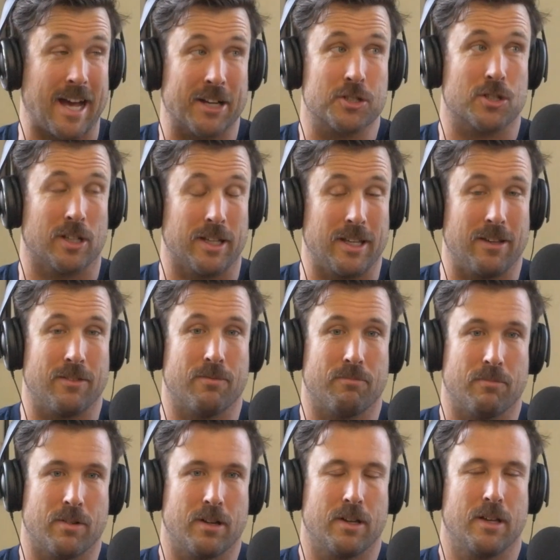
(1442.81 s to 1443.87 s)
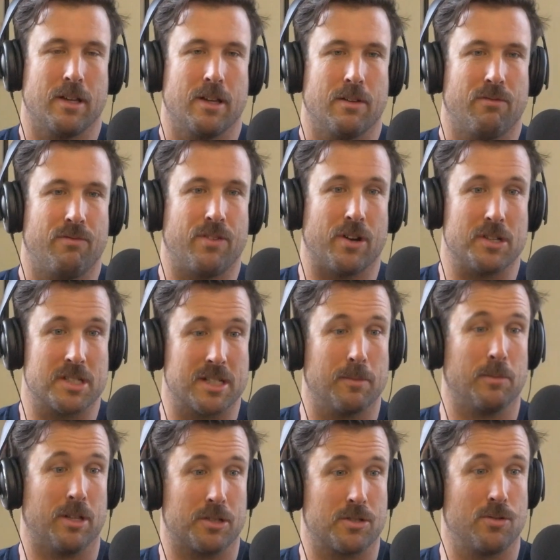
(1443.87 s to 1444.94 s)
actually very
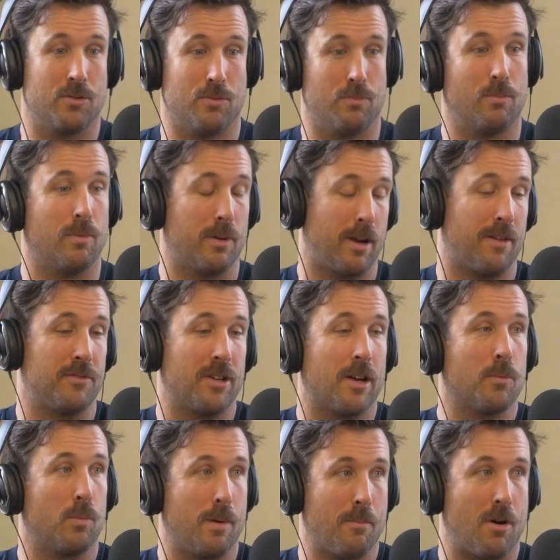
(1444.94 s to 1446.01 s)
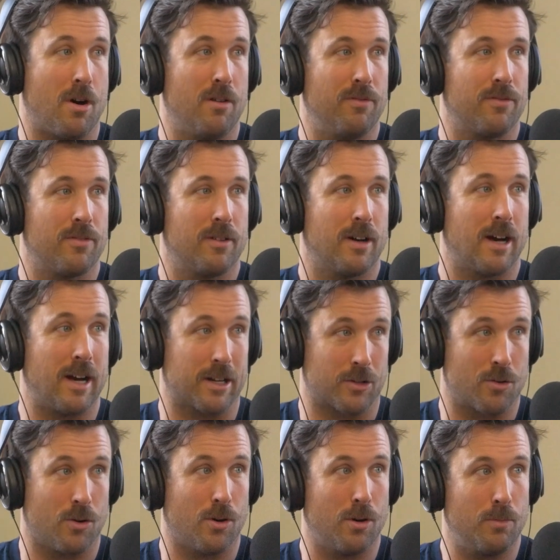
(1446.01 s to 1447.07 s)
similar to when I've done Wim Hof
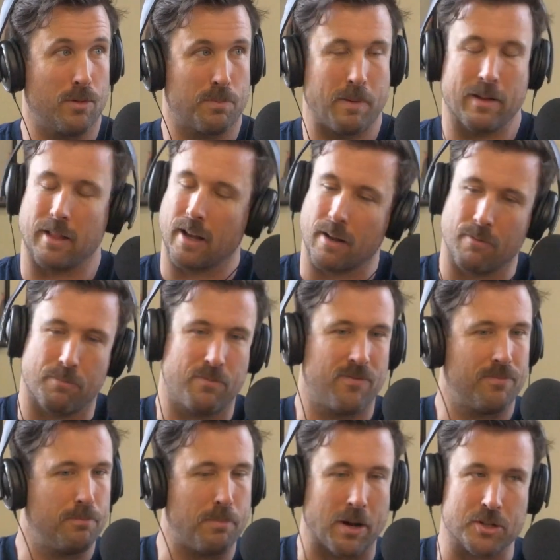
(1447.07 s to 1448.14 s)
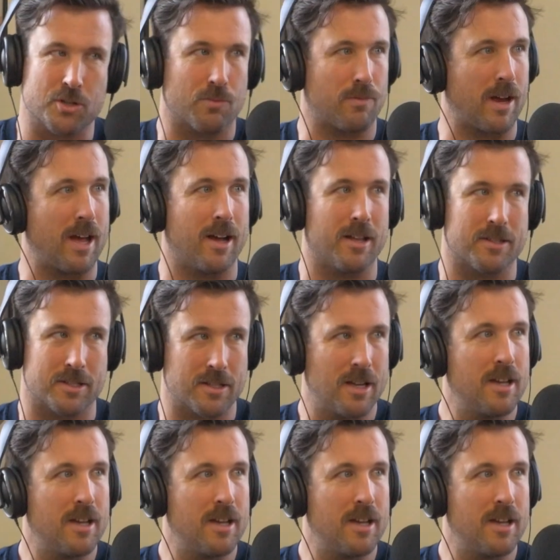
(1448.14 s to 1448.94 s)
hardcore right. with people yeah. like bunch of rounds.